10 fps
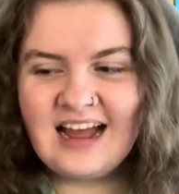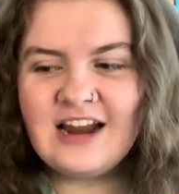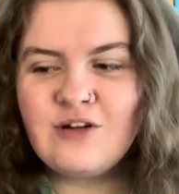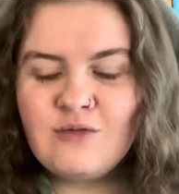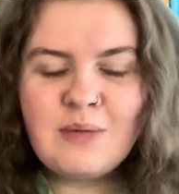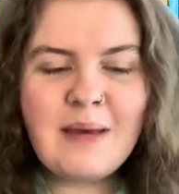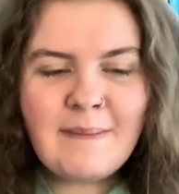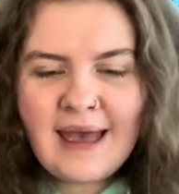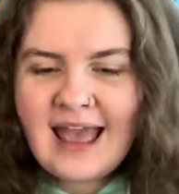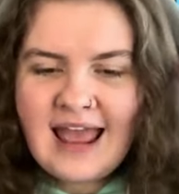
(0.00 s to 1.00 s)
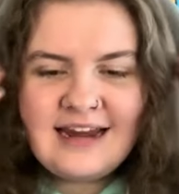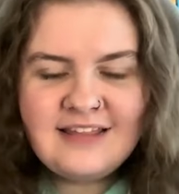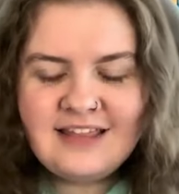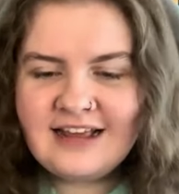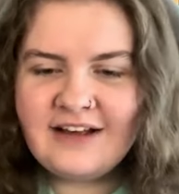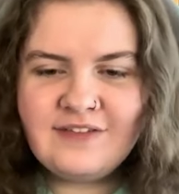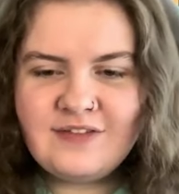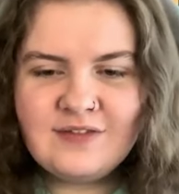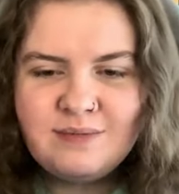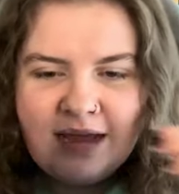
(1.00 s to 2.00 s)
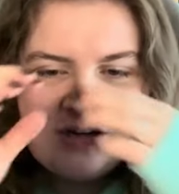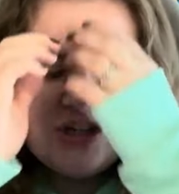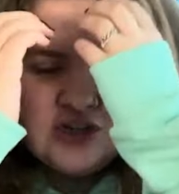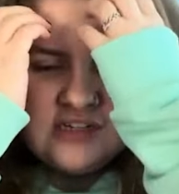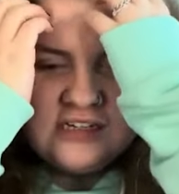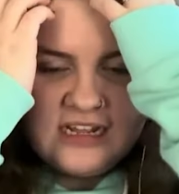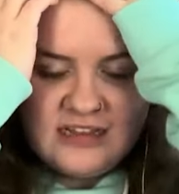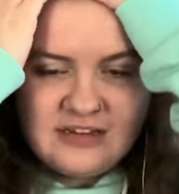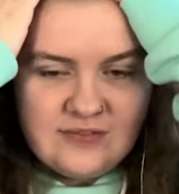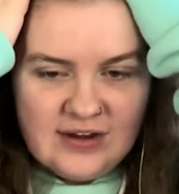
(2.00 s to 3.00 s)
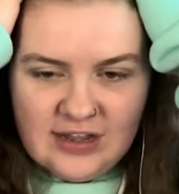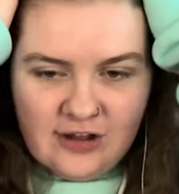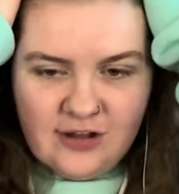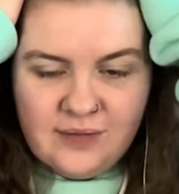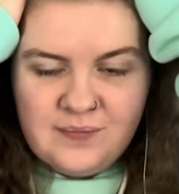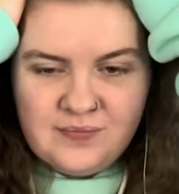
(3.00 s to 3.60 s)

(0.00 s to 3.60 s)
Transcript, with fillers: I don't remember anything I've even mentioned in this video.